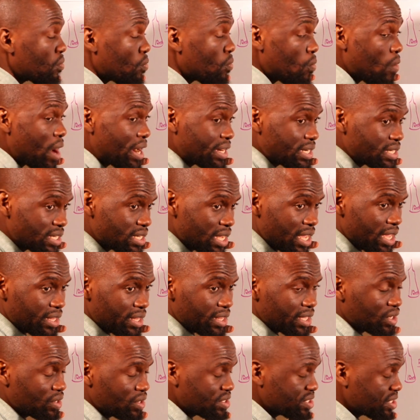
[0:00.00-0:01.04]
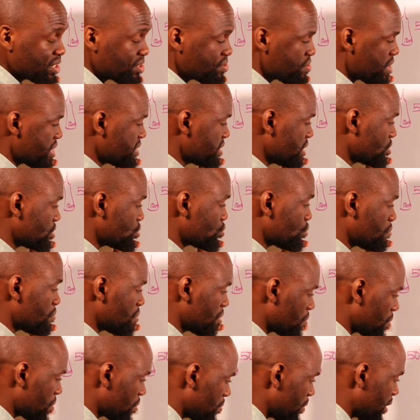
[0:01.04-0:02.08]
want the concentration to be?
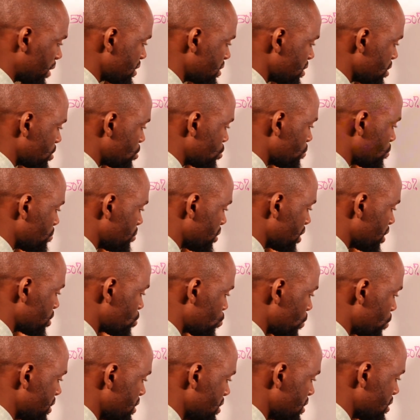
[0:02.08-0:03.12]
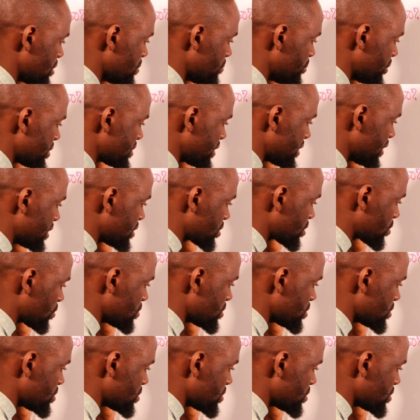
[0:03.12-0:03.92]
We want it to be a 20%